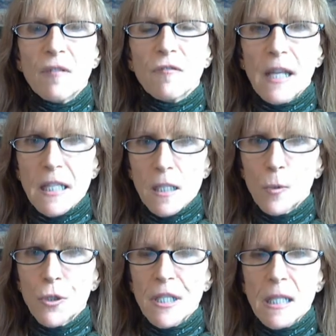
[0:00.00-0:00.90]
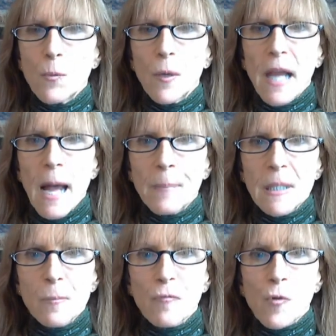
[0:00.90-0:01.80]
flexible to see what
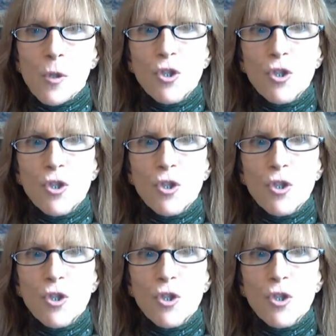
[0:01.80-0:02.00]
happens before